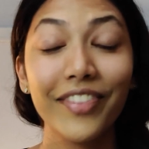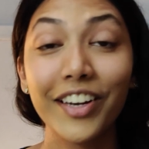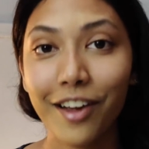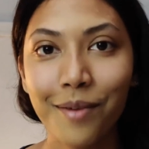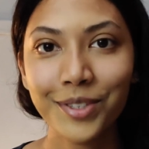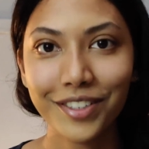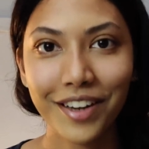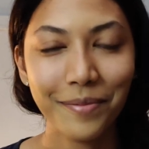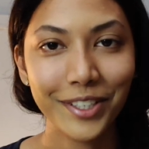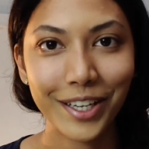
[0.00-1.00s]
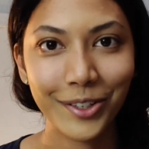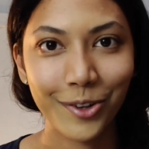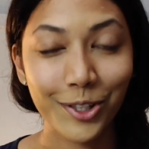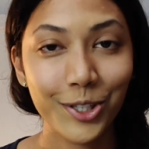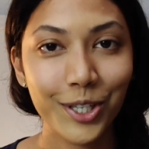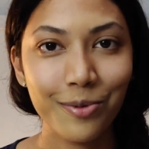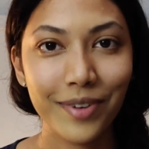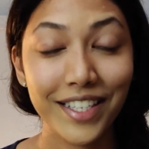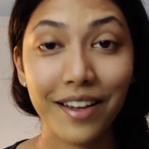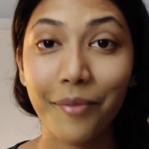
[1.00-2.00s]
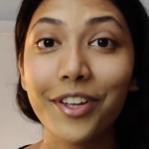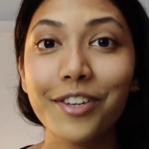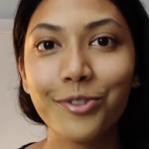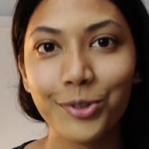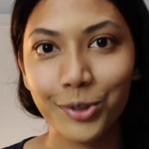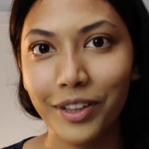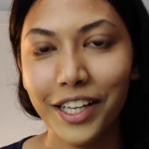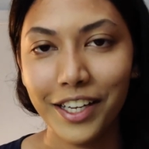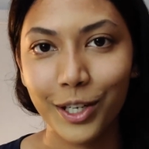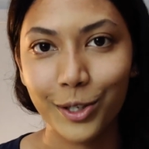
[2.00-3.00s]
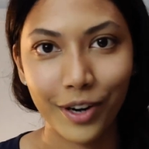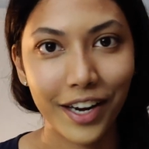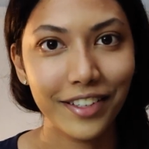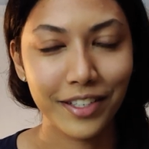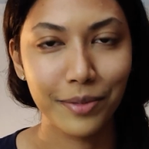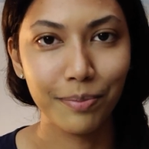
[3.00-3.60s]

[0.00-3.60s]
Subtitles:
There comes a time in technology when something truly great is